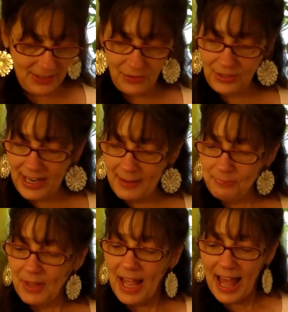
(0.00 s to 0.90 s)
Okay?
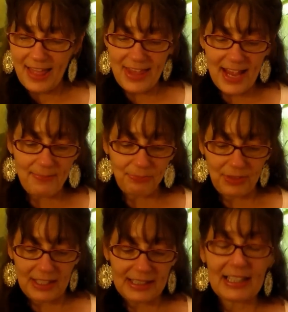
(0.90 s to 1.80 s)
And then
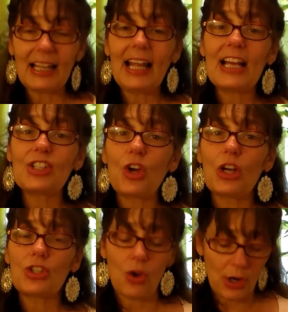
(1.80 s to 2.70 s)
the last
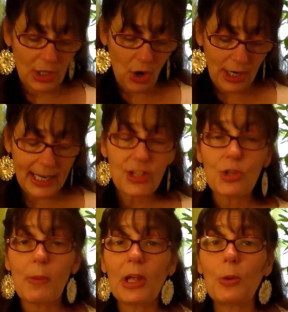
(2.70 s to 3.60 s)
cards are the
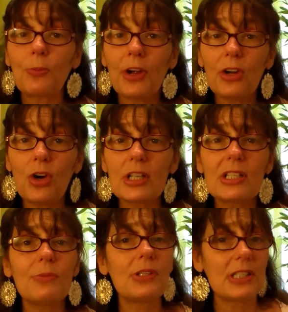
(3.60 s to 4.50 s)
Archangel Michael prayer cards,
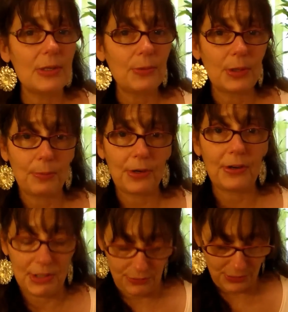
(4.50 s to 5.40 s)
and we'll see what our prayer is